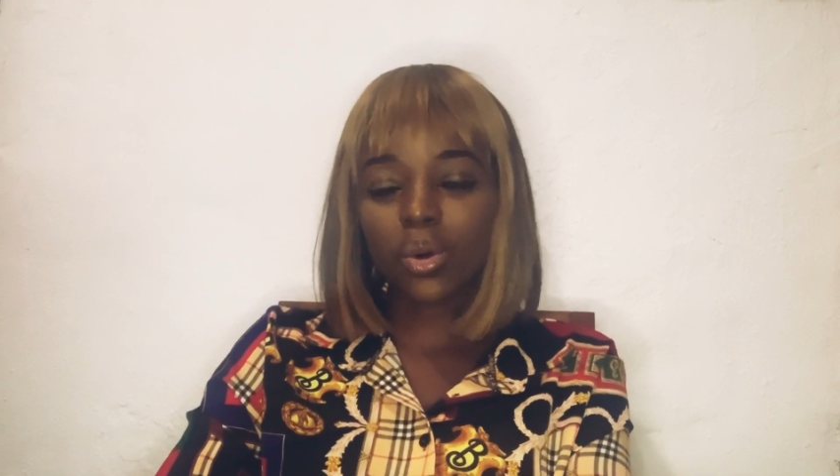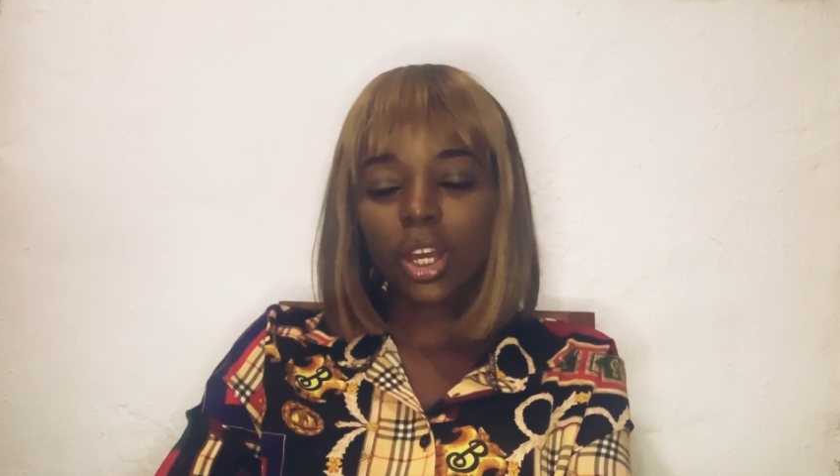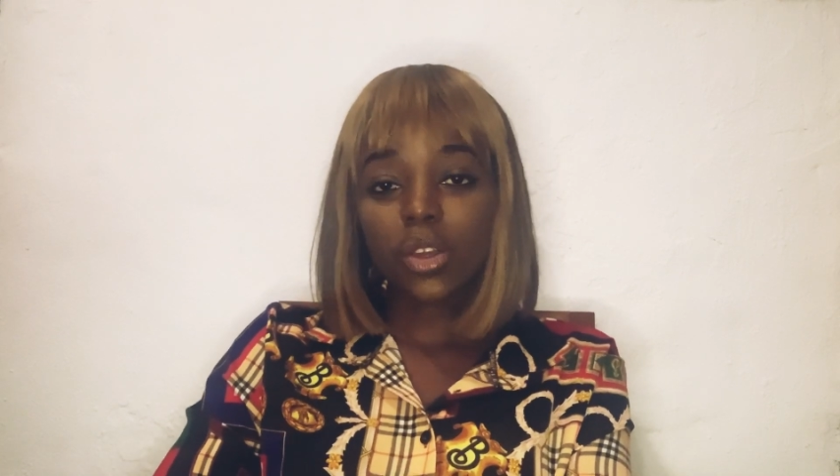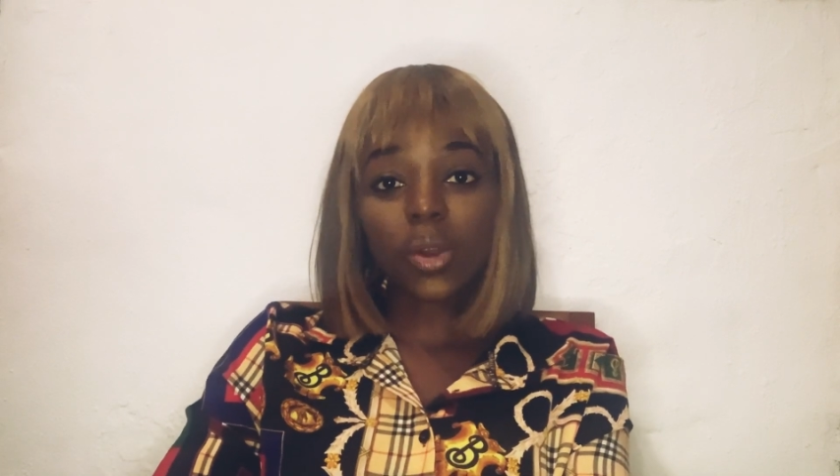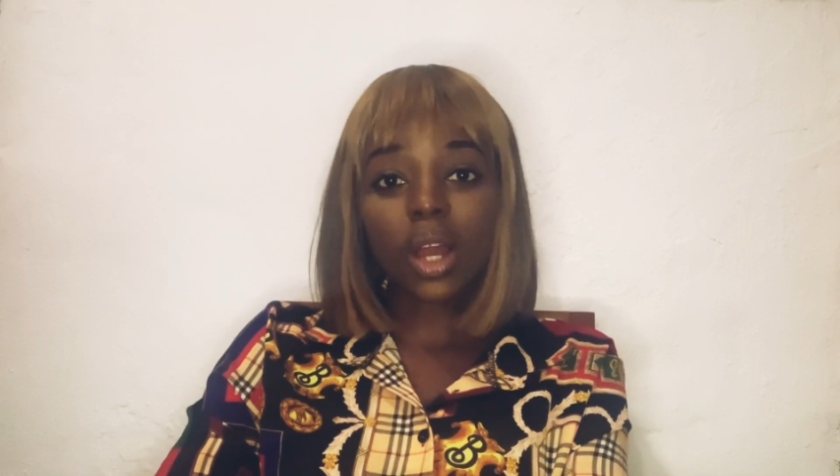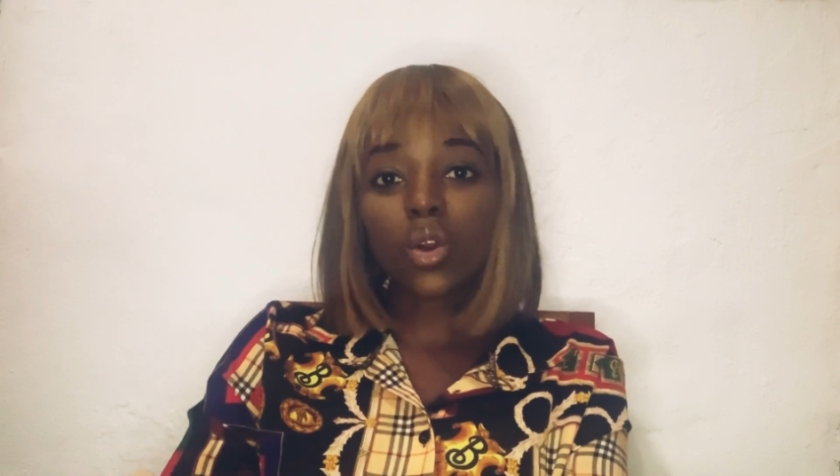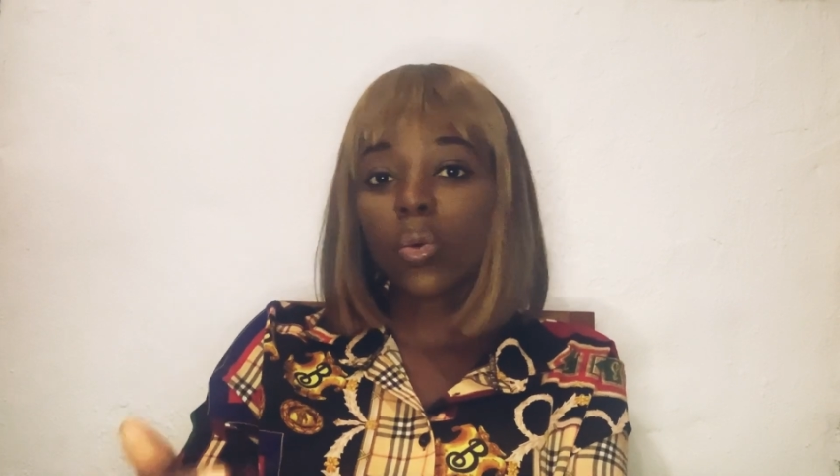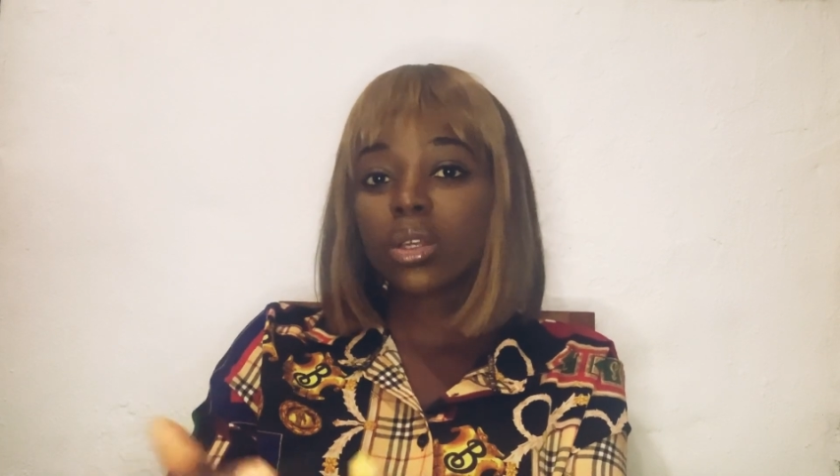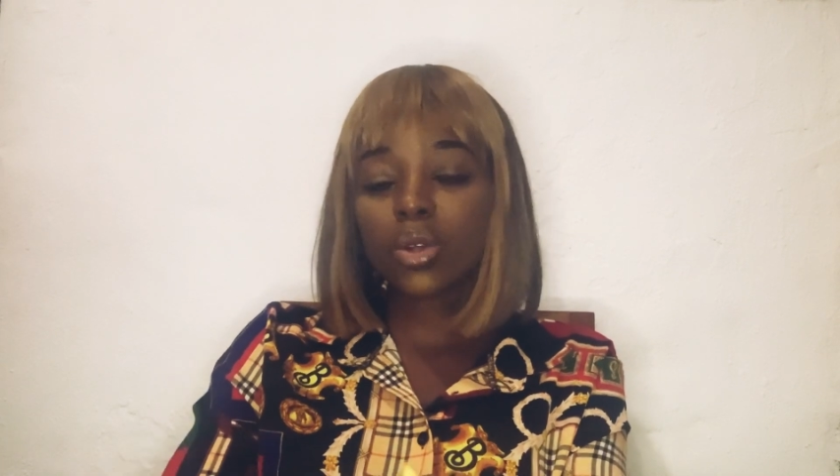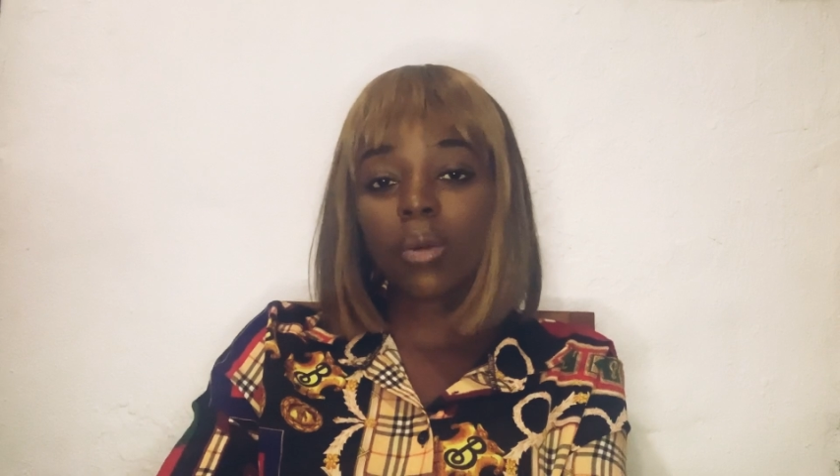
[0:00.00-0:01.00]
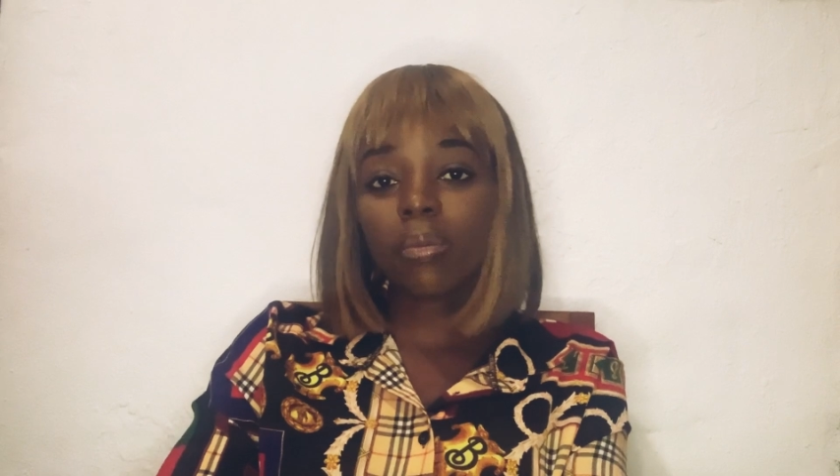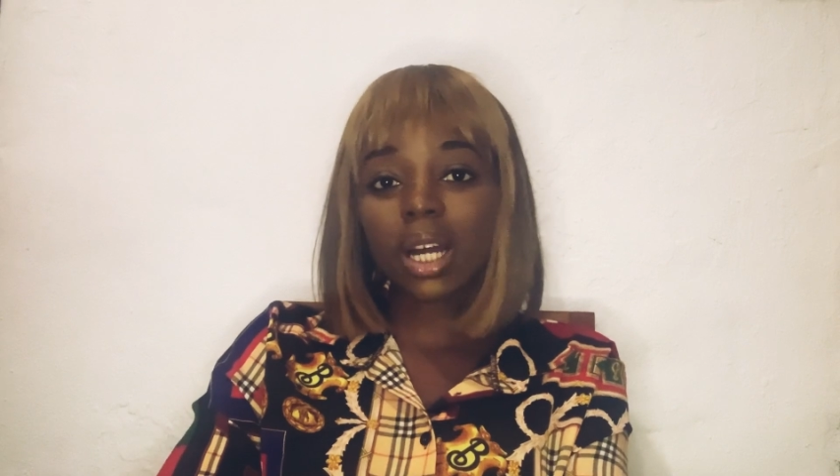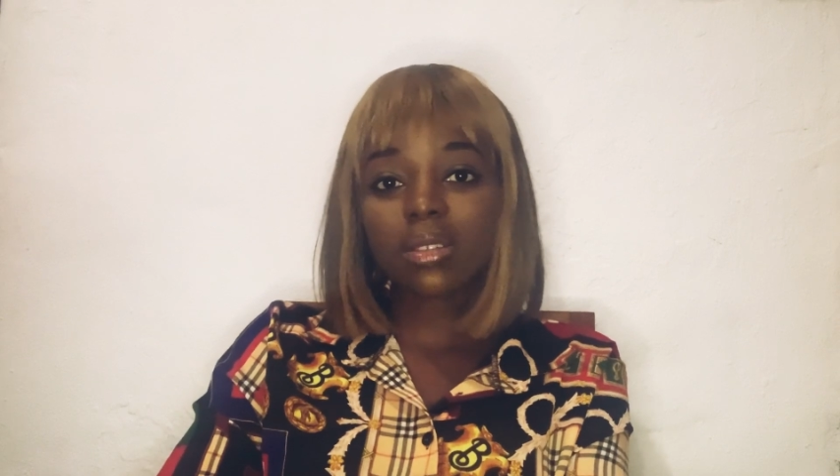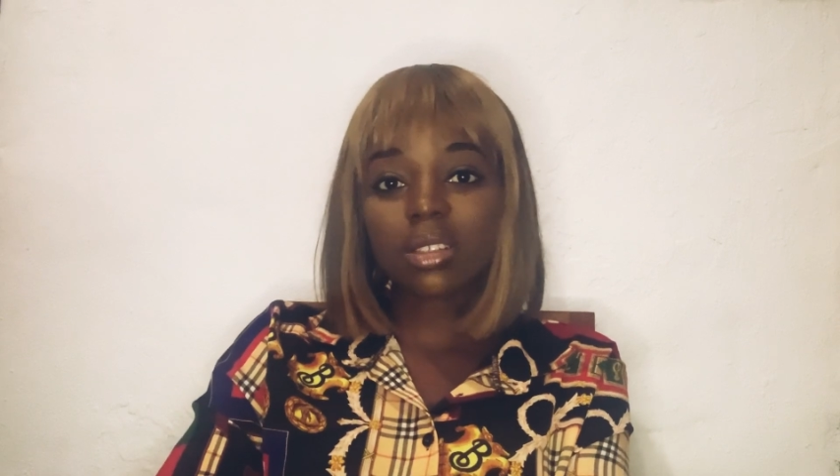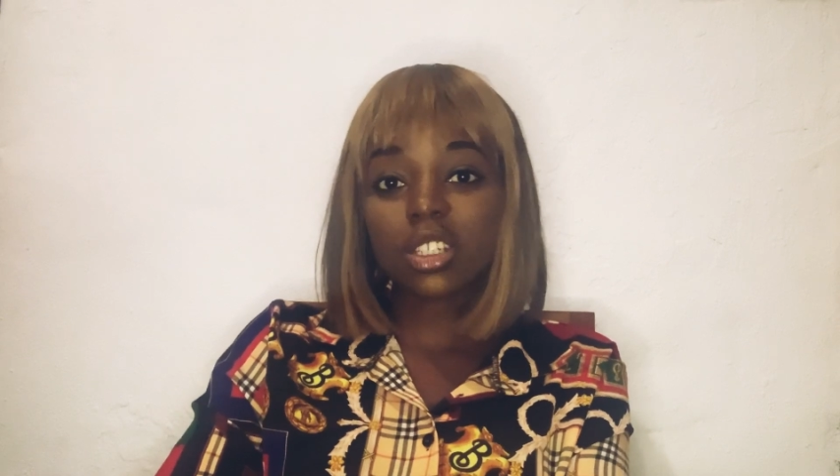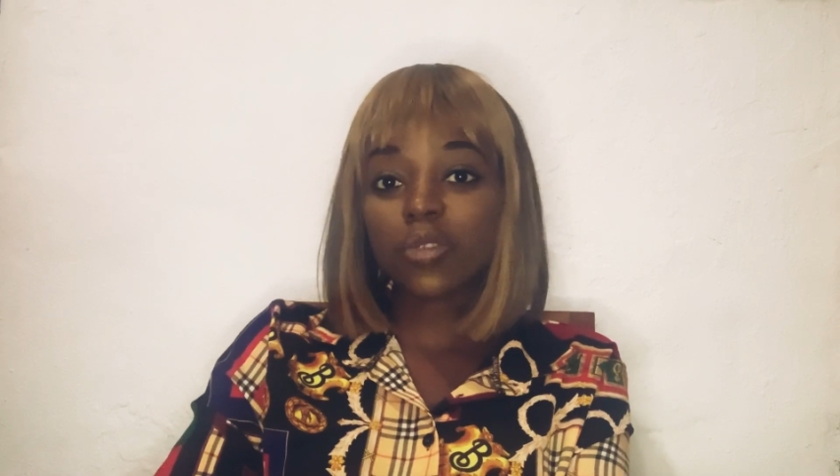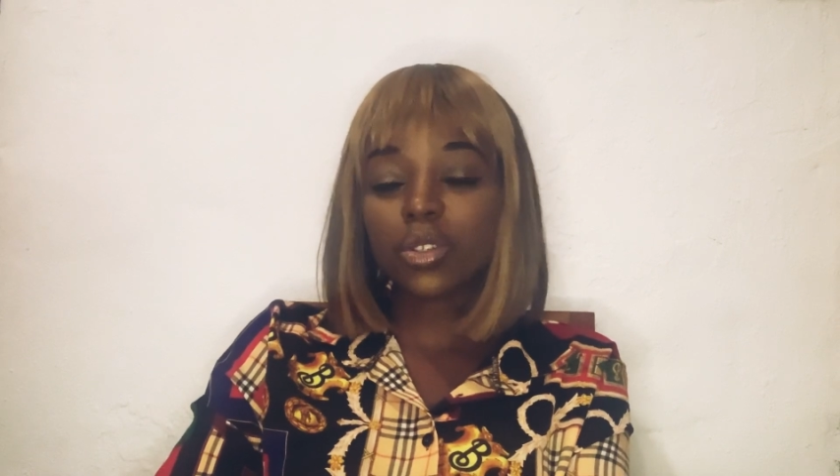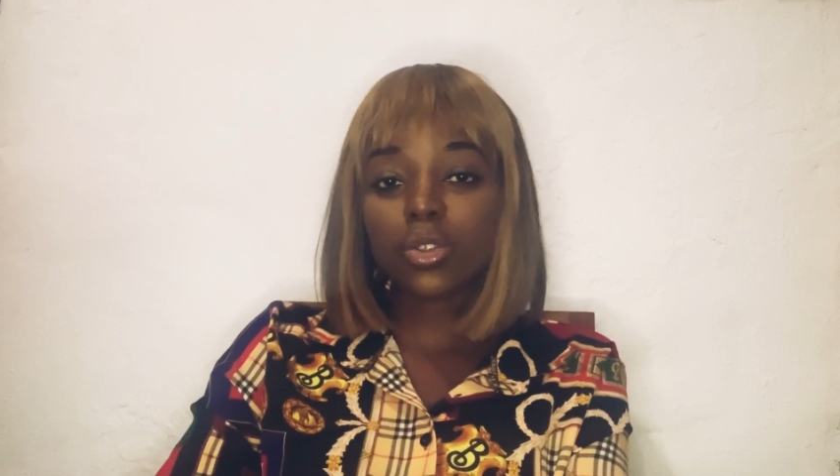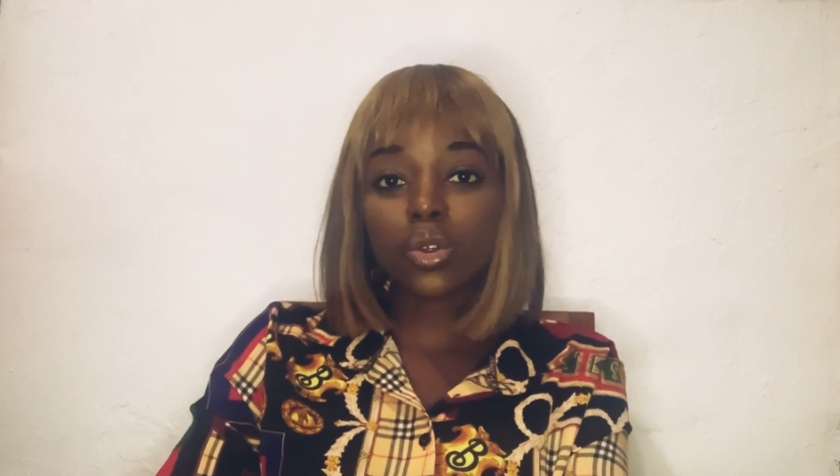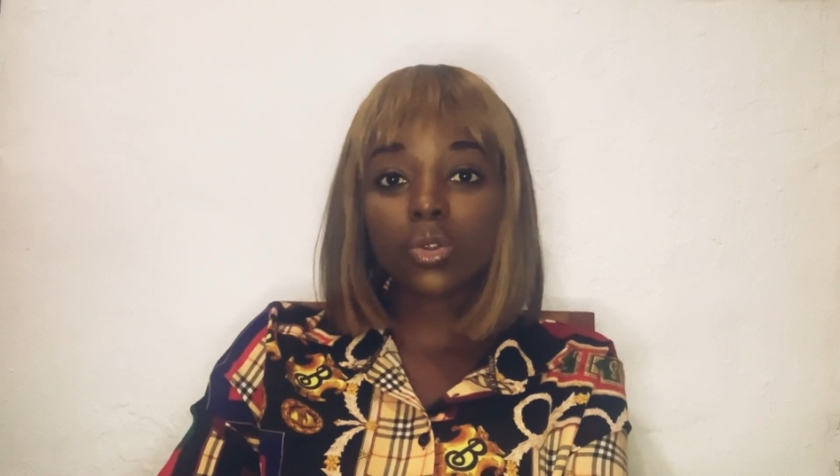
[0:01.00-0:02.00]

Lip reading: you can always come back to this video